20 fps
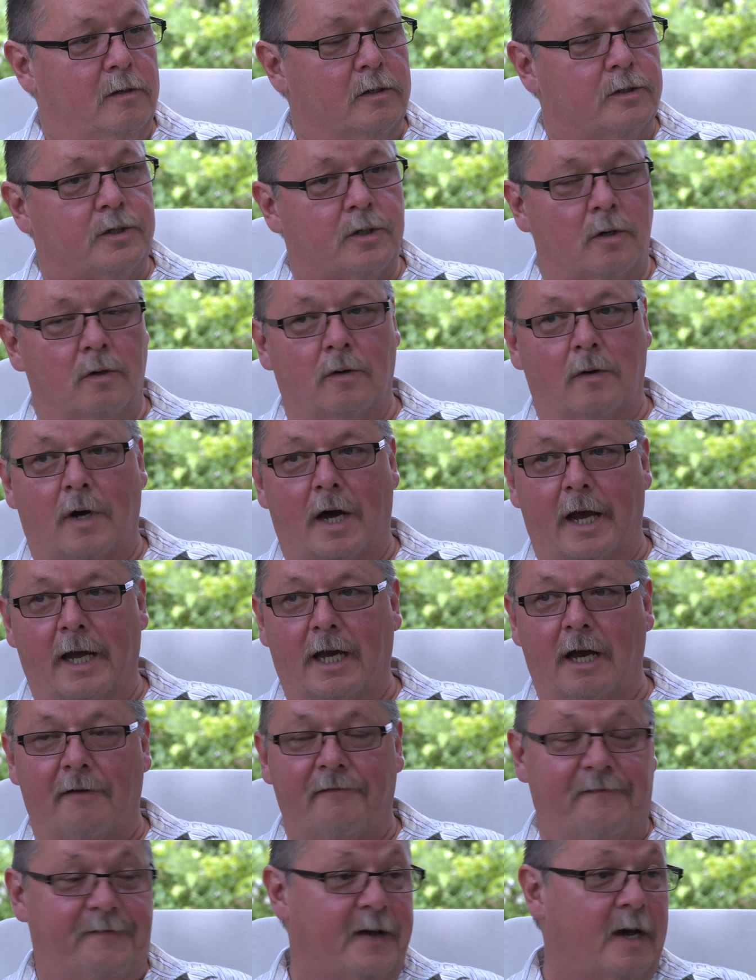So I
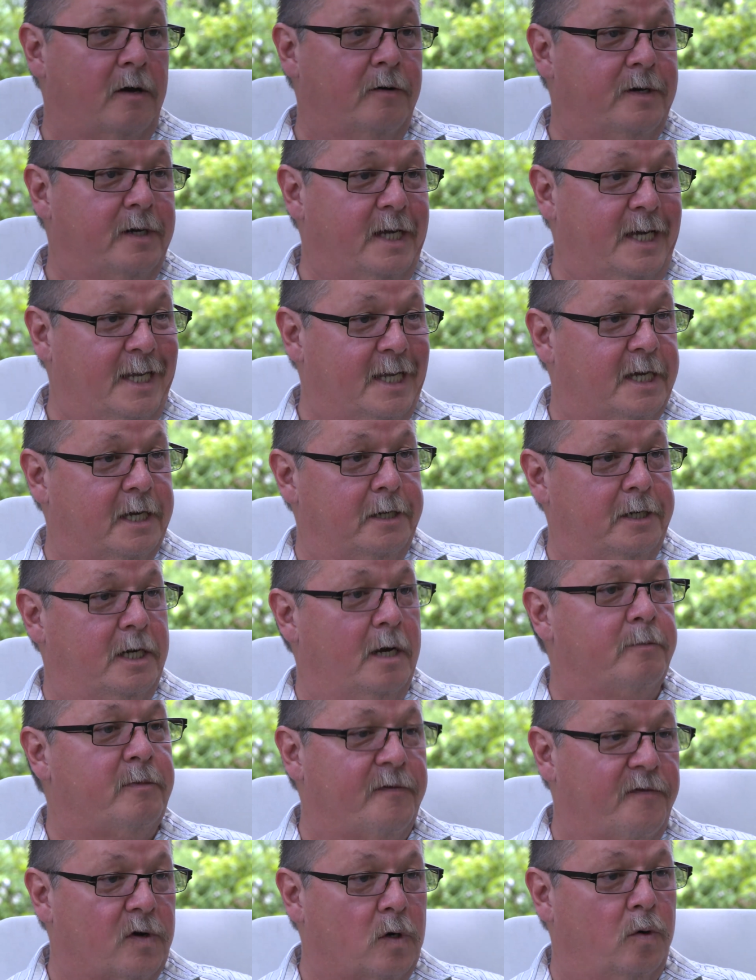got found in
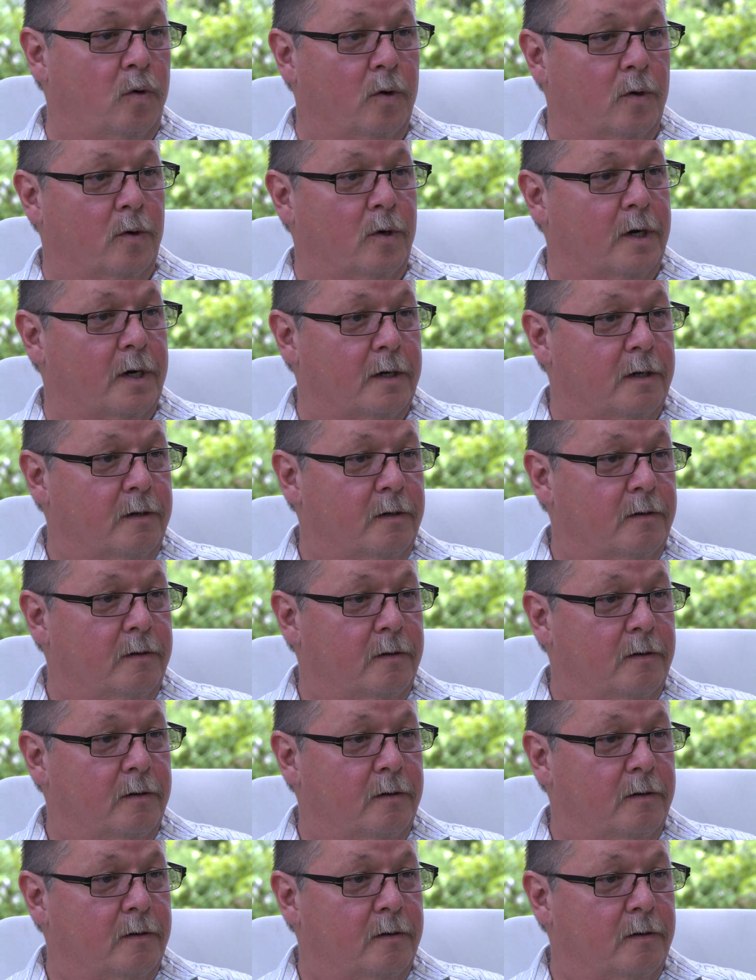contempt of a court order.